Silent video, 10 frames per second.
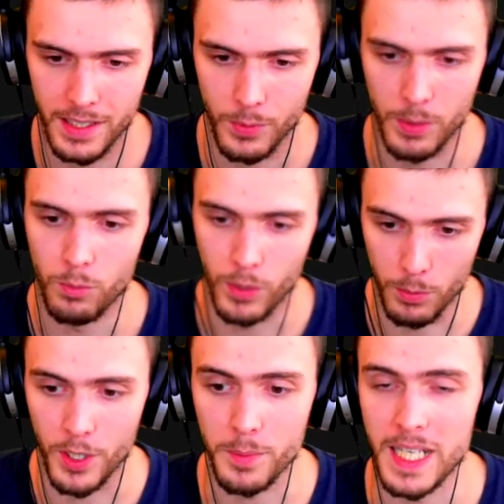We
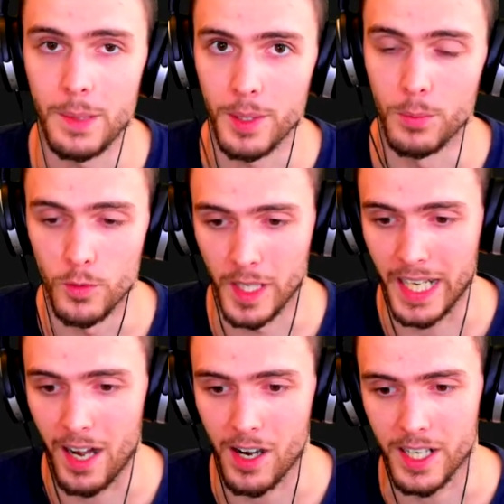want to be able to move our
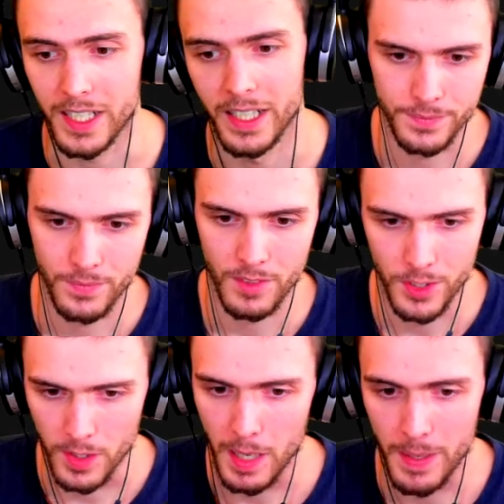character.
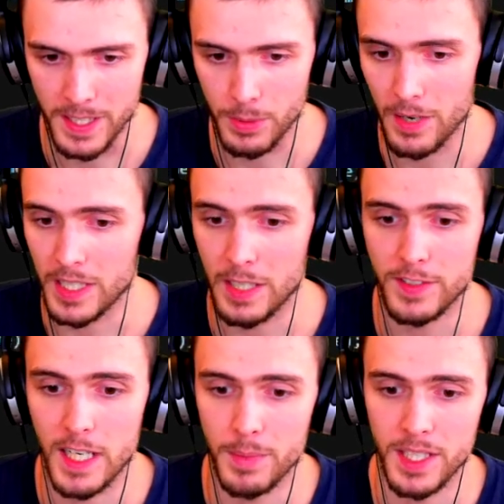So yeah, basically we have an if
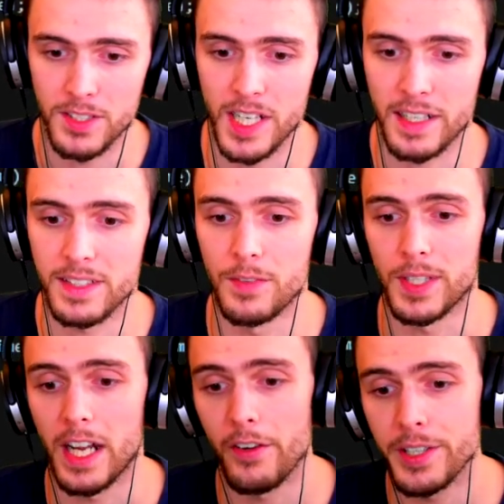statement that checks if the
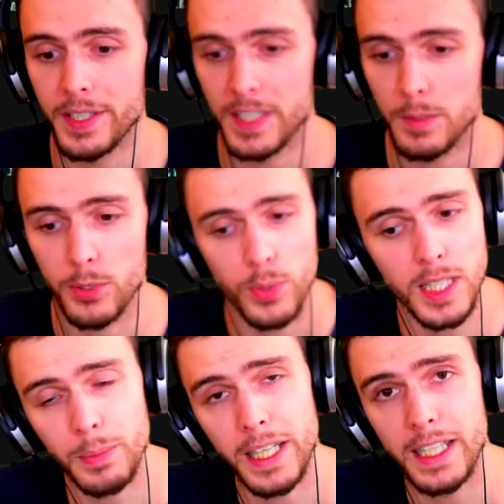current distance between the
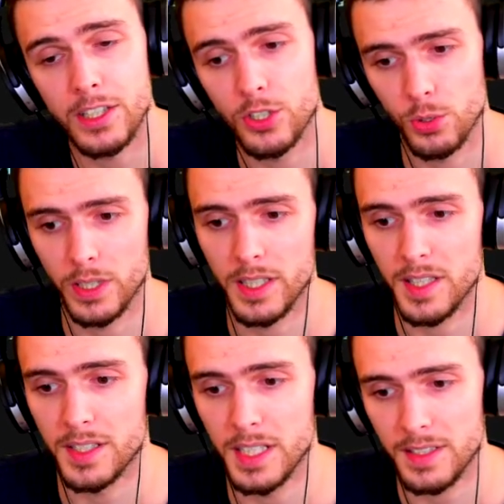player is shorter than the
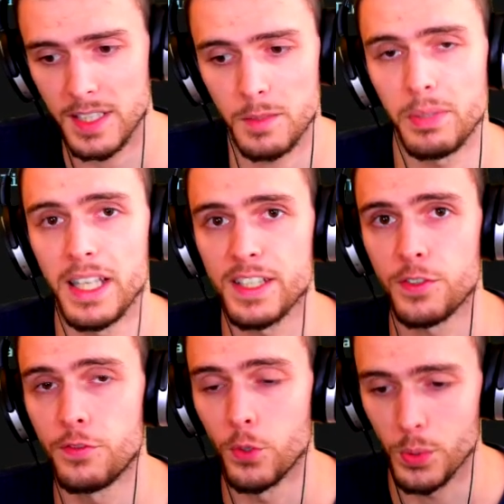distance plus
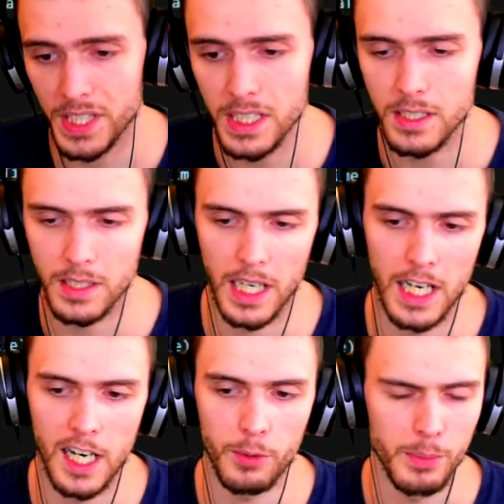40.
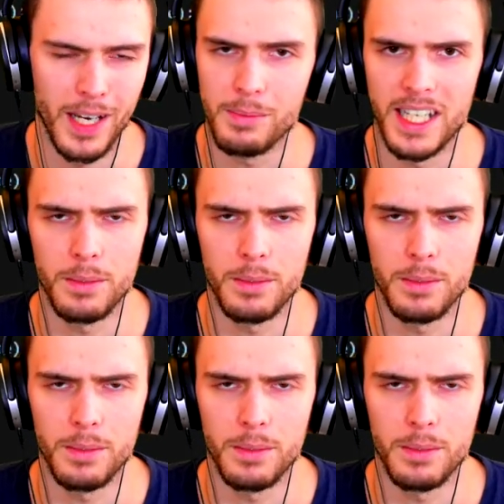We might make it